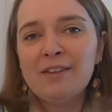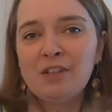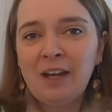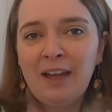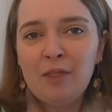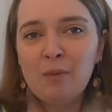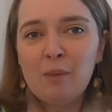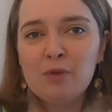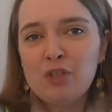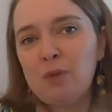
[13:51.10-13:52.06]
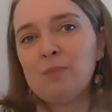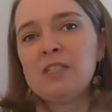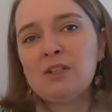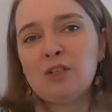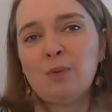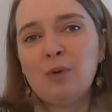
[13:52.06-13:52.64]
check out the membership
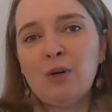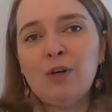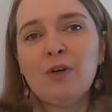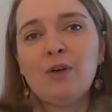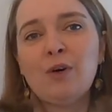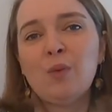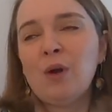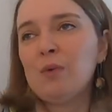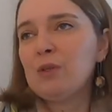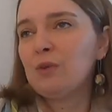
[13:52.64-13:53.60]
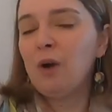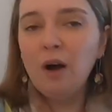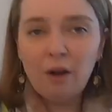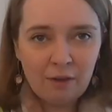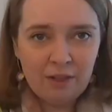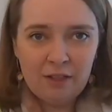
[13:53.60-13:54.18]
Stitchable Co, where we do
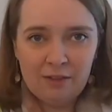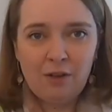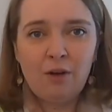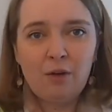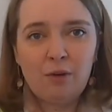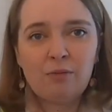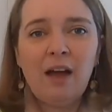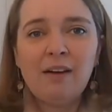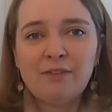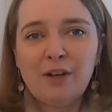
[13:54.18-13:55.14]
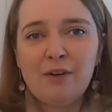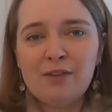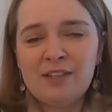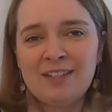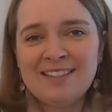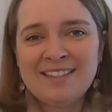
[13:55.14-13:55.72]
all things craft, all
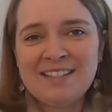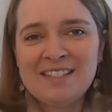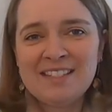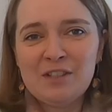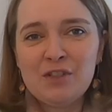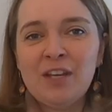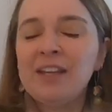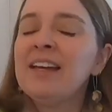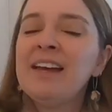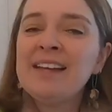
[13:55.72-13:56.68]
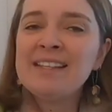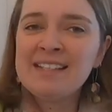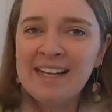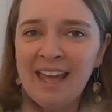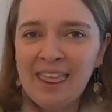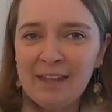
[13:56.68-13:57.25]
things stitching
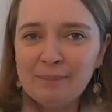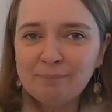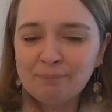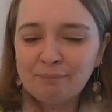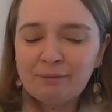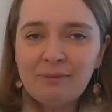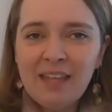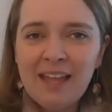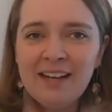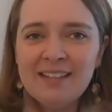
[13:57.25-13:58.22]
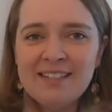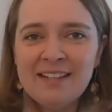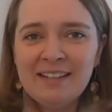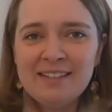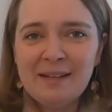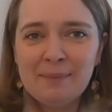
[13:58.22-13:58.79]
together. And I'll see you
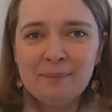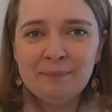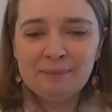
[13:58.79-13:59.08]
next time.